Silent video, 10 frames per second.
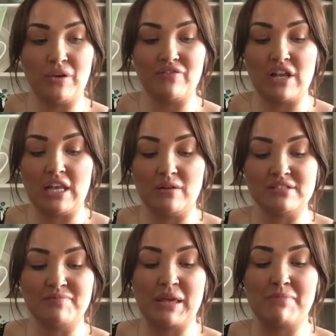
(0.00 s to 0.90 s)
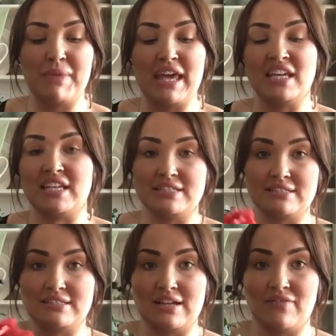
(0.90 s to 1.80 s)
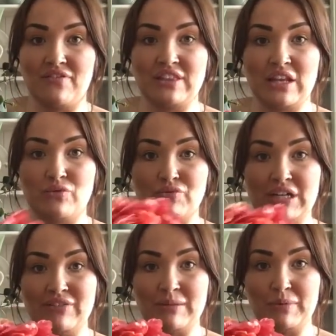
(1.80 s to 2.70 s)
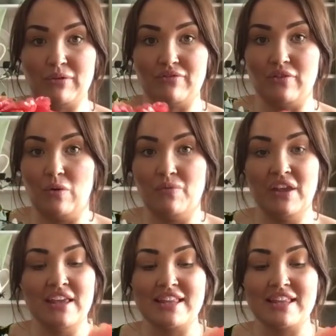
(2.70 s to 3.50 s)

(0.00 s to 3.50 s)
with loads of big peonies and stuff. I think they look really, really beautiful.